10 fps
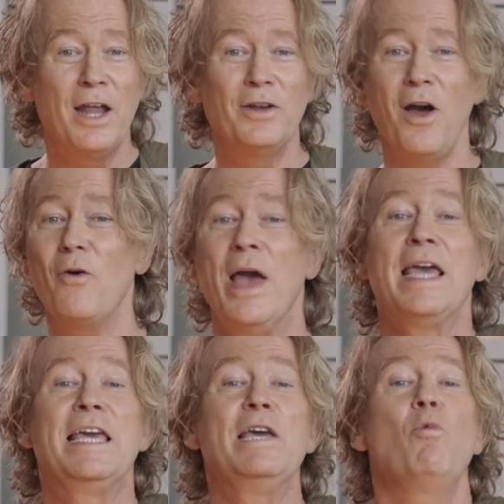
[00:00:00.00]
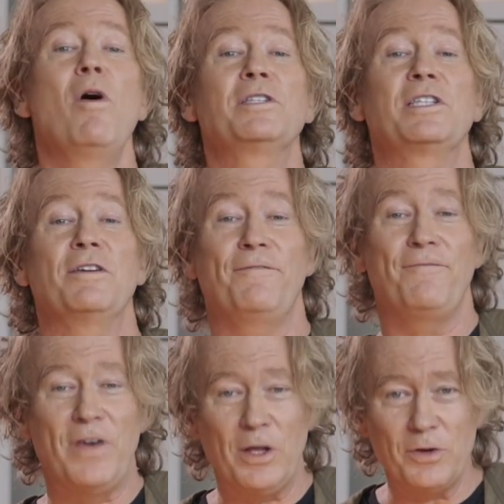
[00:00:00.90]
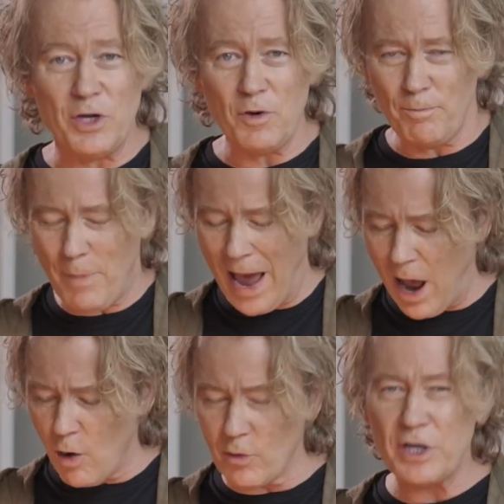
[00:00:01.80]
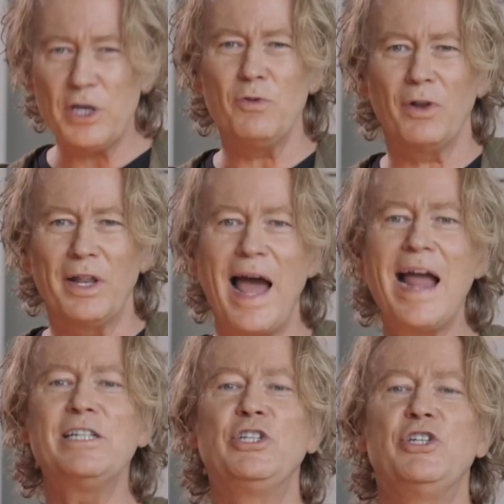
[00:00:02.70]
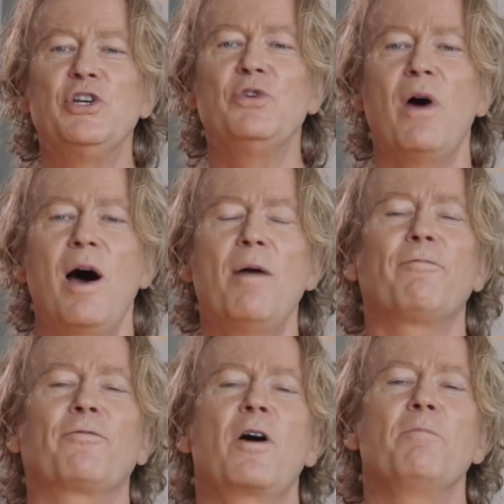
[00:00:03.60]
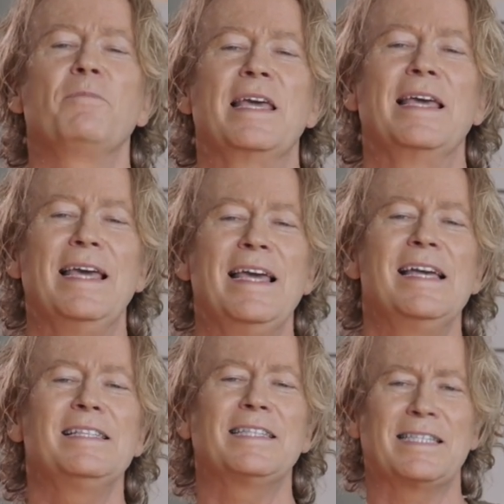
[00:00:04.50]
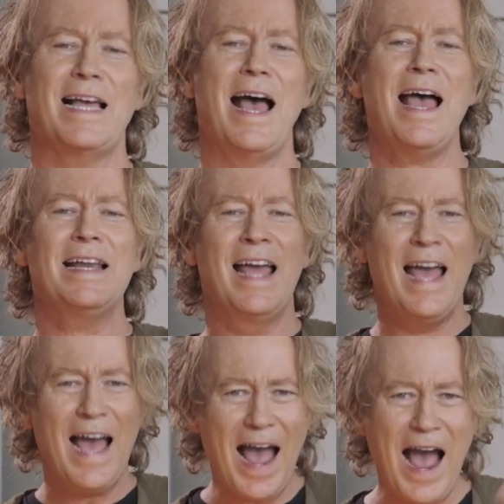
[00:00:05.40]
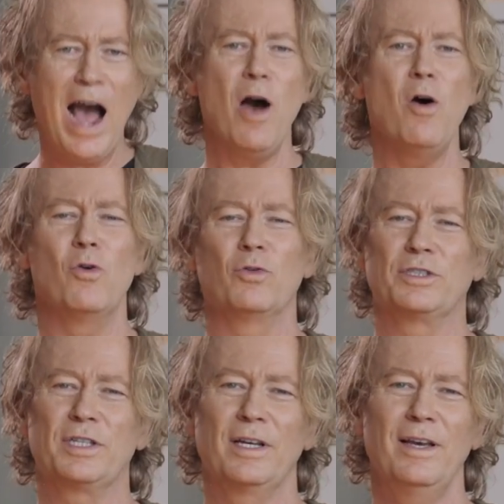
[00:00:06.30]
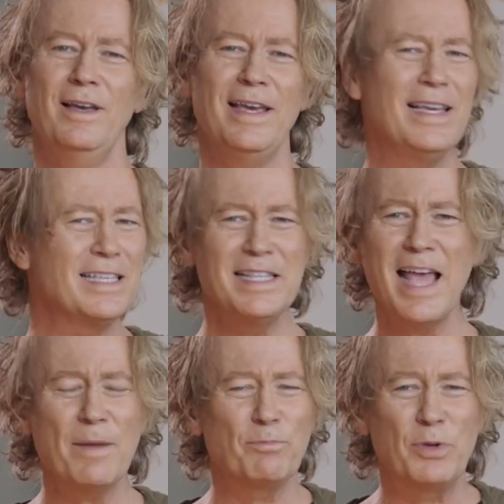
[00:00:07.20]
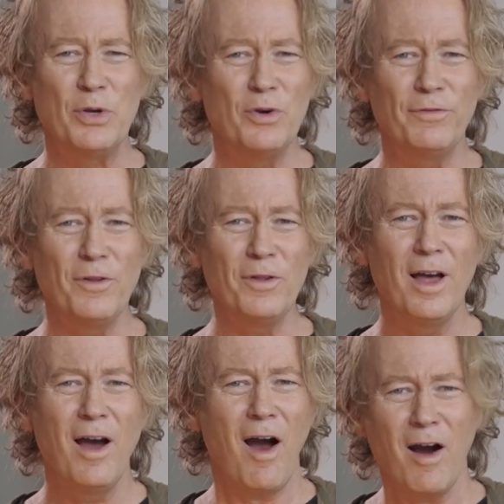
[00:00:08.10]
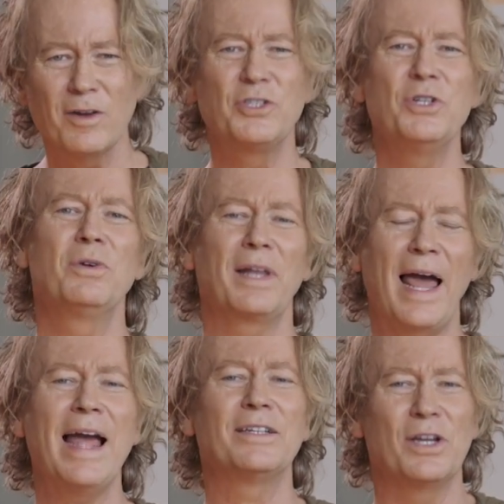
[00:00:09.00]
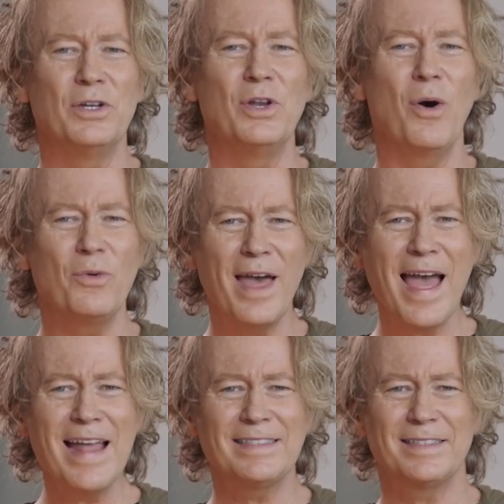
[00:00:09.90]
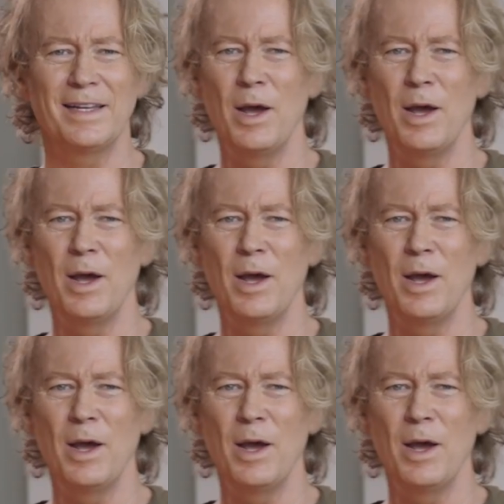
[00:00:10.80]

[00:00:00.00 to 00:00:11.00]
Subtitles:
No, he wants to fill you, power you, light you up from the inside out. Isn't that beautiful? Aren't you glad to know that?